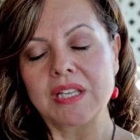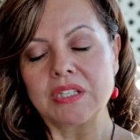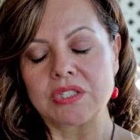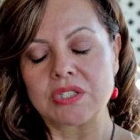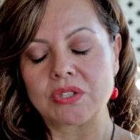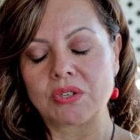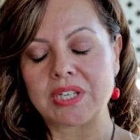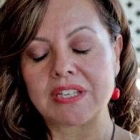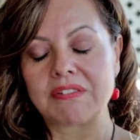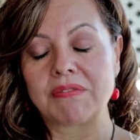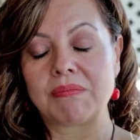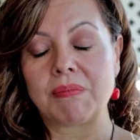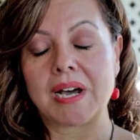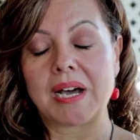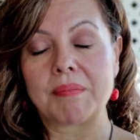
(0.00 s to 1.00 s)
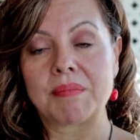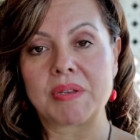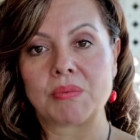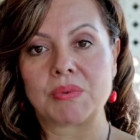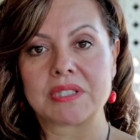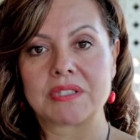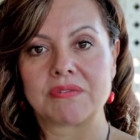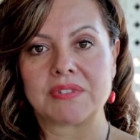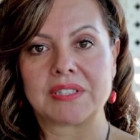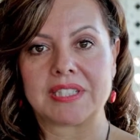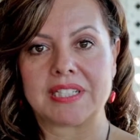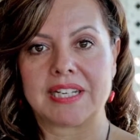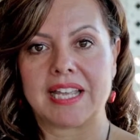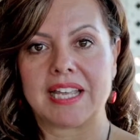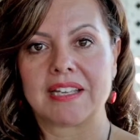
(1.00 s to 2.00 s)
So if mommy was
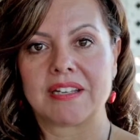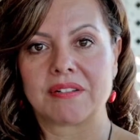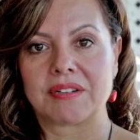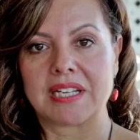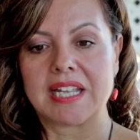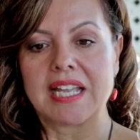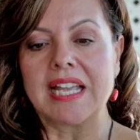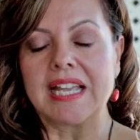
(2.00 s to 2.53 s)
feeling angry,